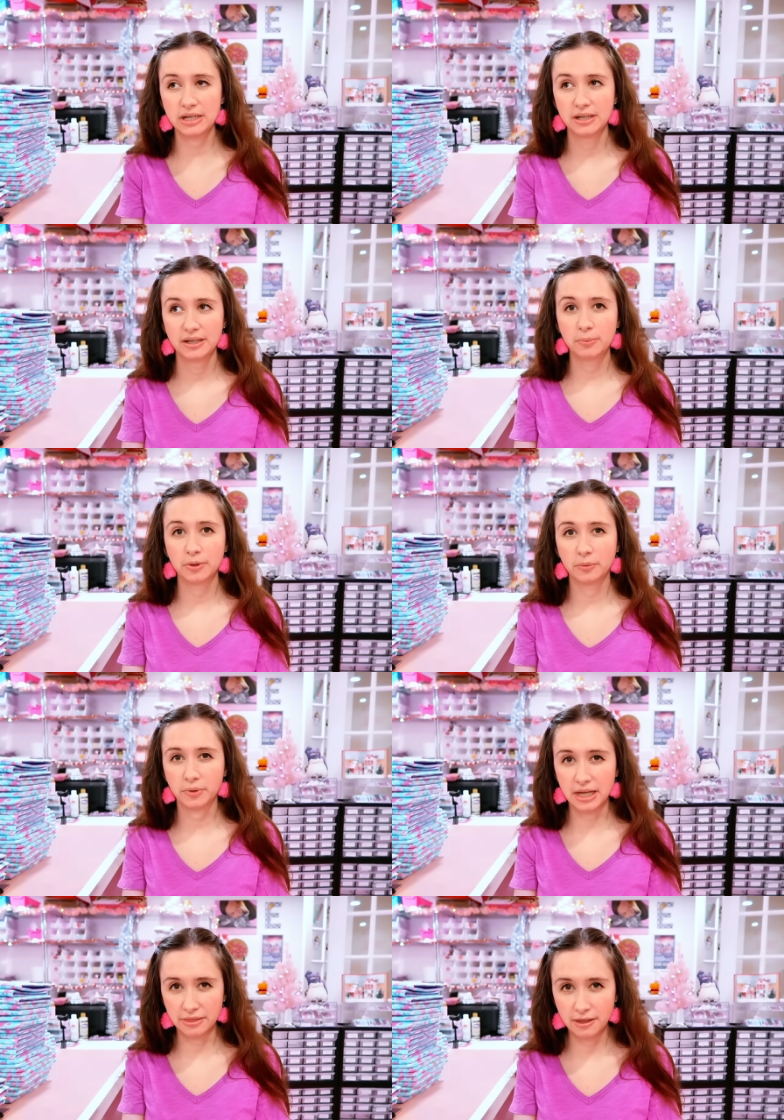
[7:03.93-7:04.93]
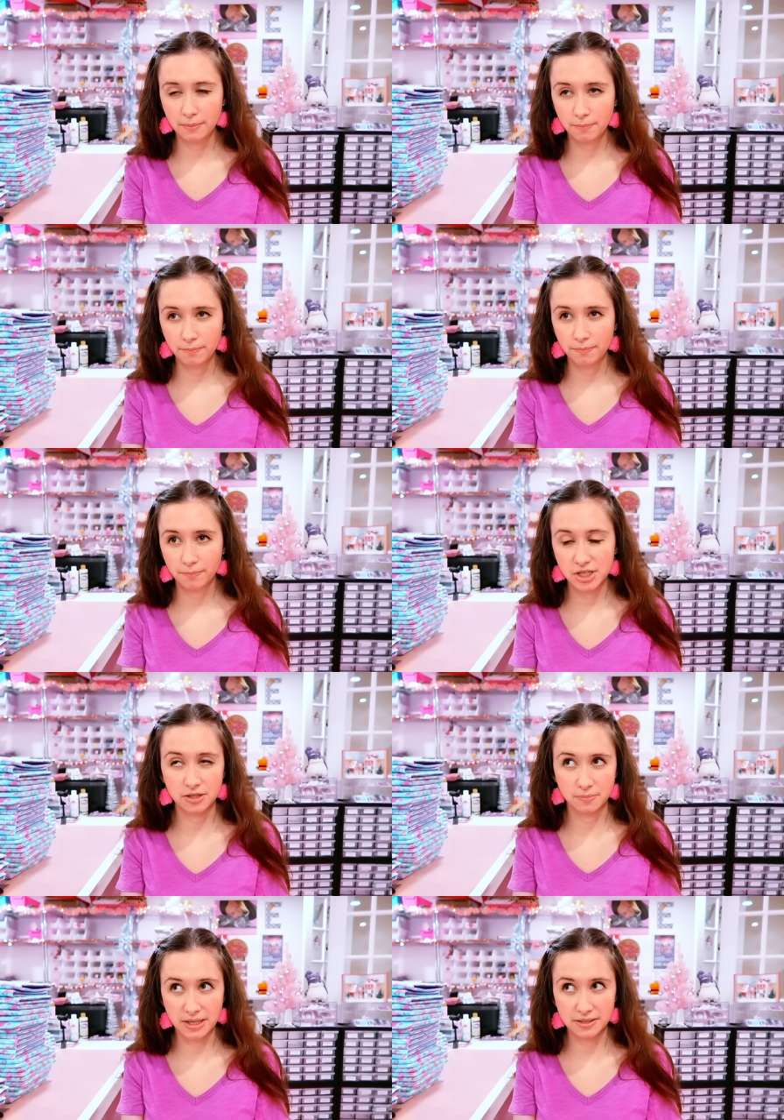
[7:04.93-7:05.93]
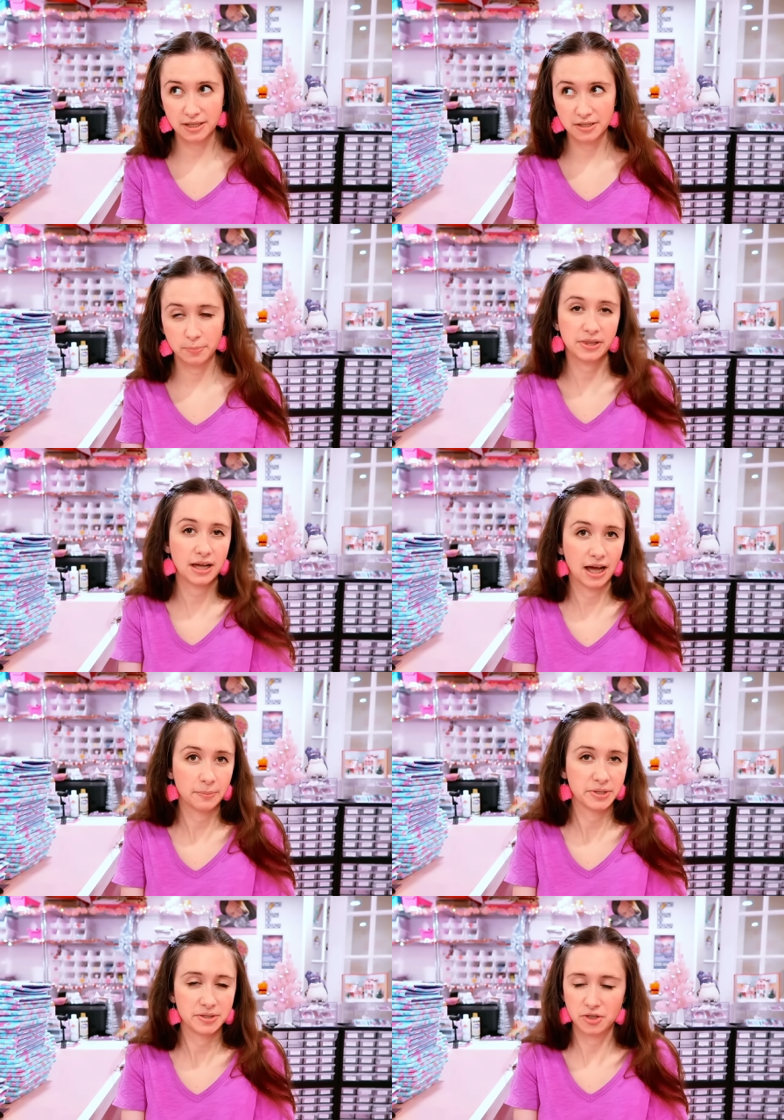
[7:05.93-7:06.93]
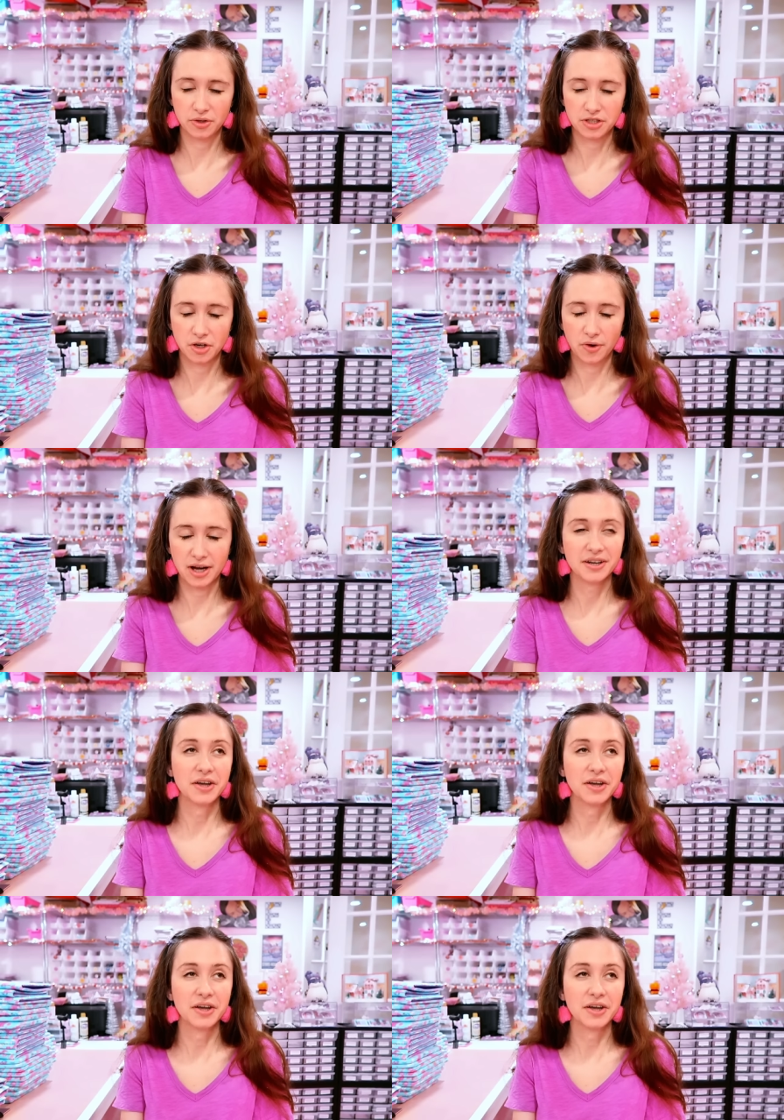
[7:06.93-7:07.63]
it, people don't get them, which doesn't make sense, but that happens, so that's alright.